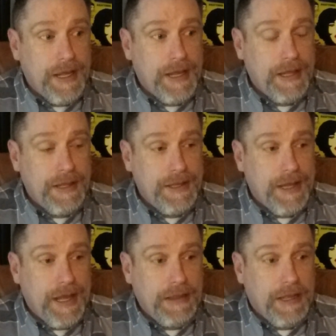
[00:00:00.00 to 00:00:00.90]
I,
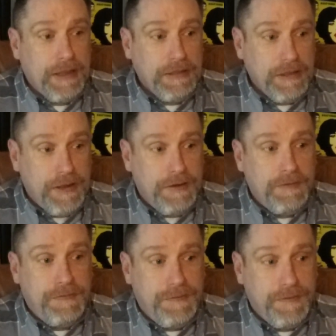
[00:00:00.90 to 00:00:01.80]
I, I
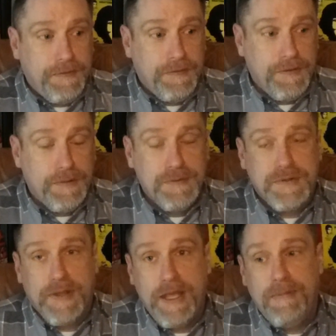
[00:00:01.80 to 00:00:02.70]
love
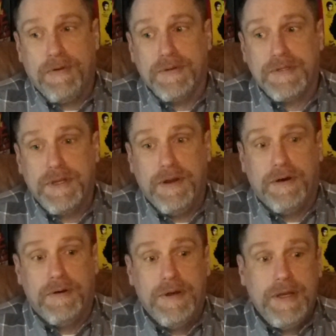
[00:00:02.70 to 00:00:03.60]
those labels, you
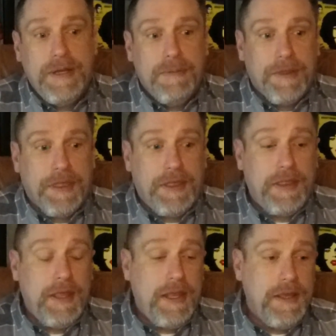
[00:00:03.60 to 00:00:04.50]
know. But the thing